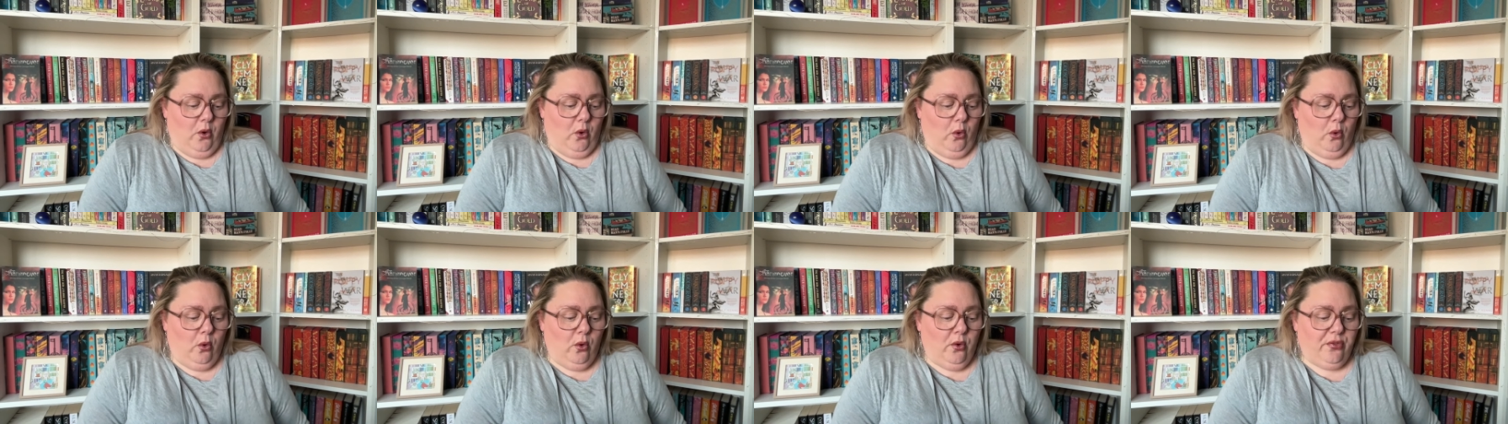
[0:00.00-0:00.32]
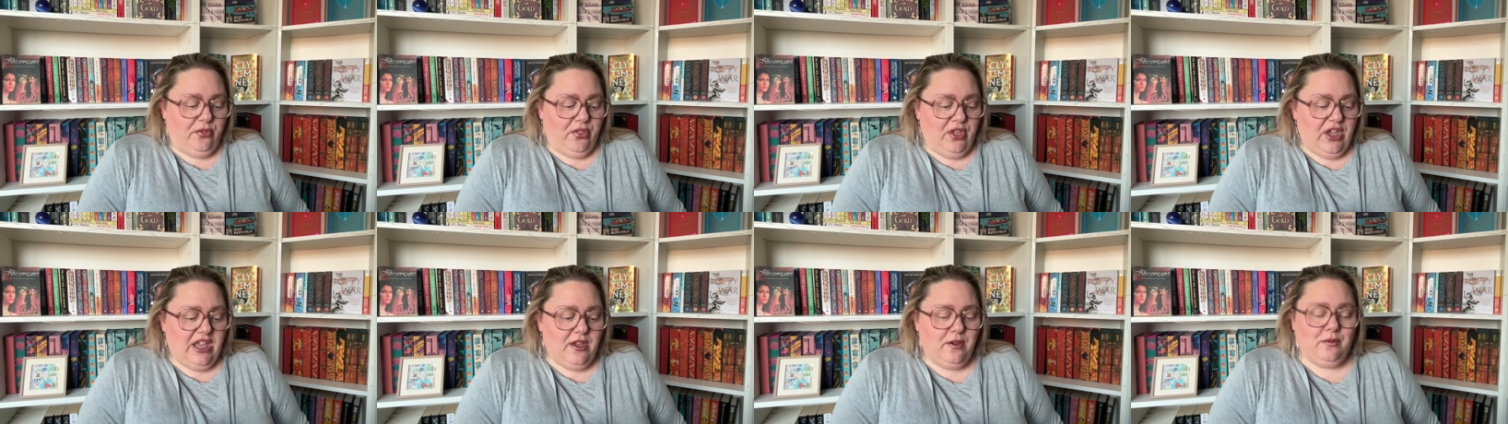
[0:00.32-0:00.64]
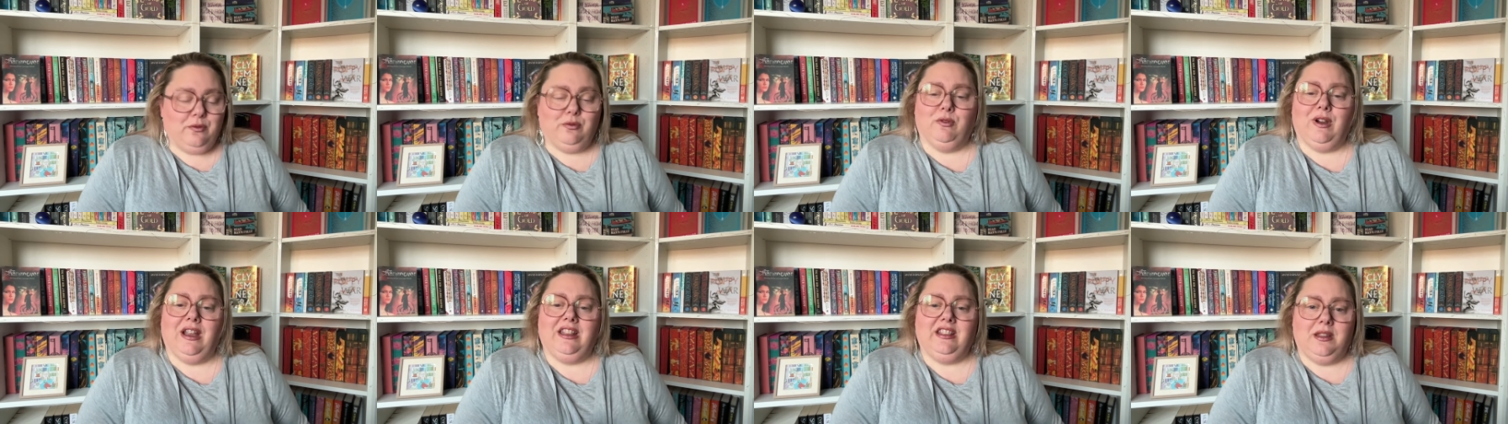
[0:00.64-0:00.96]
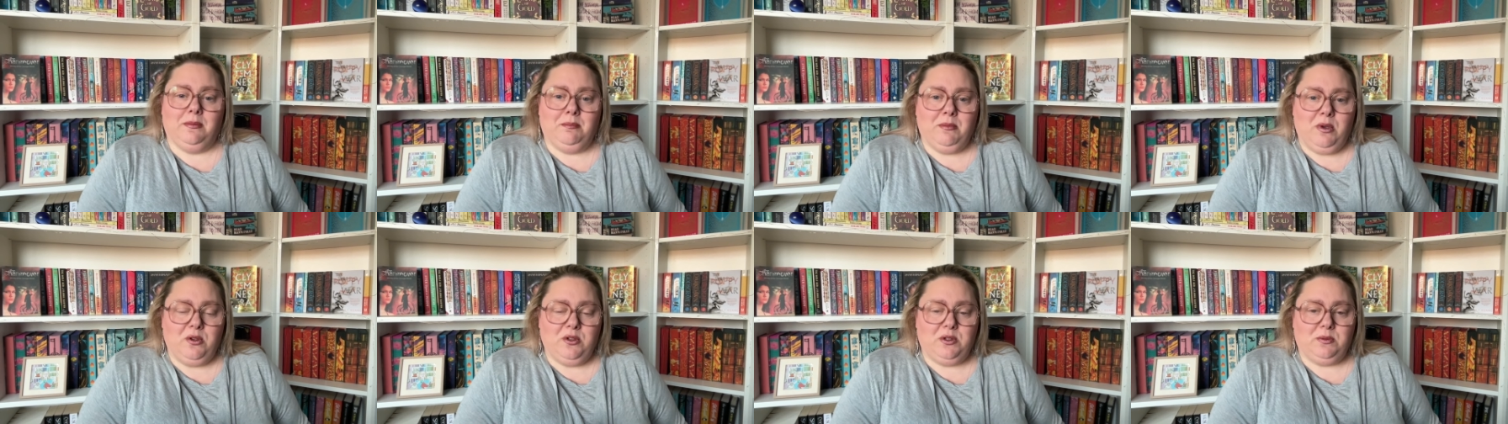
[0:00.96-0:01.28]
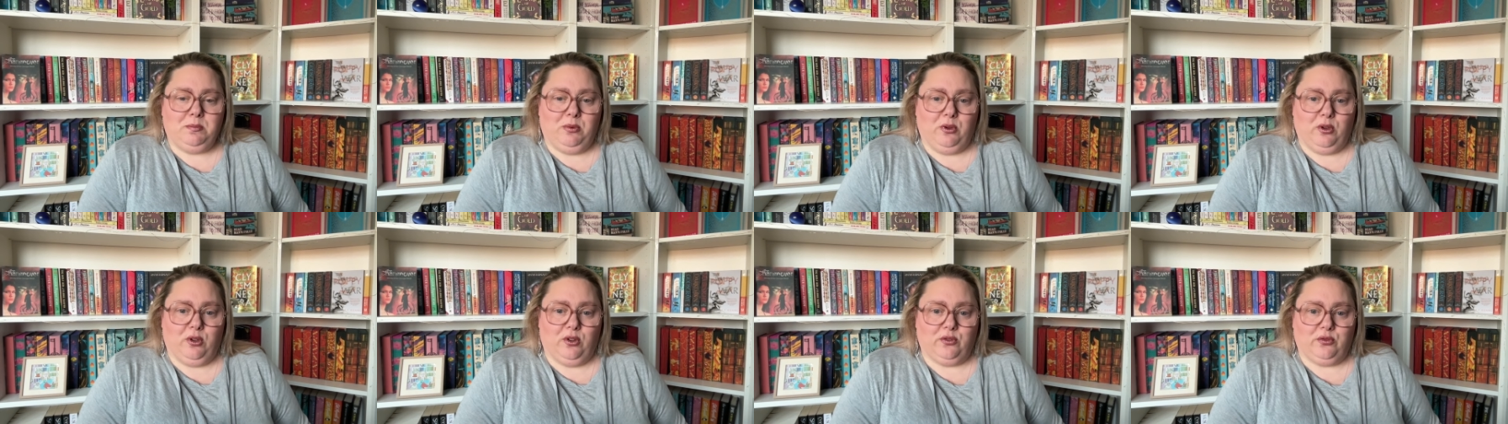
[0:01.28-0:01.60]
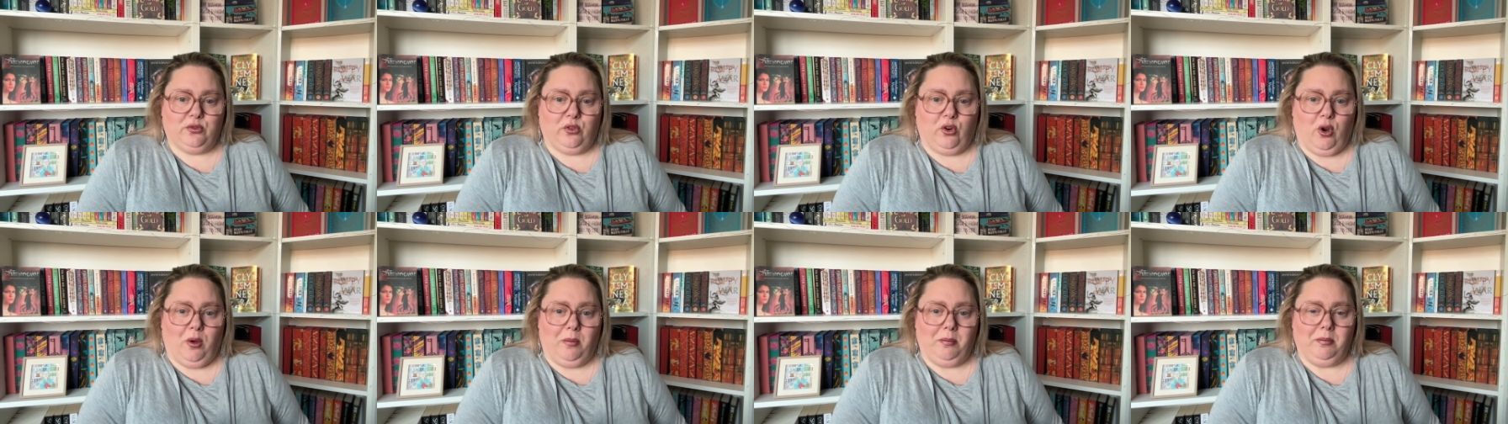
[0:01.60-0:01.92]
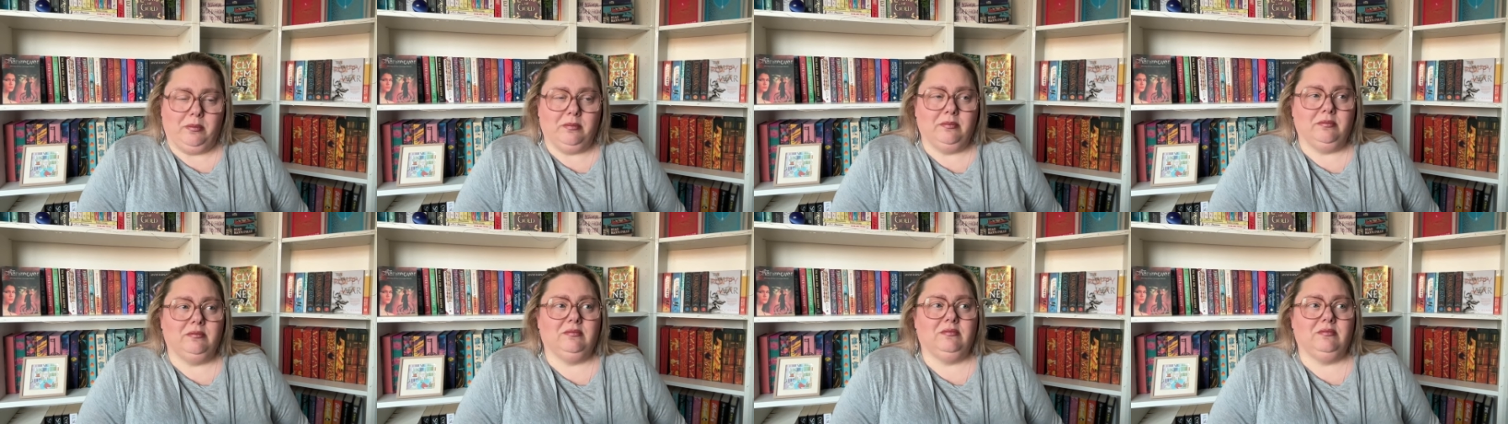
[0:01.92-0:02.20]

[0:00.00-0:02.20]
Author you've read the most books from.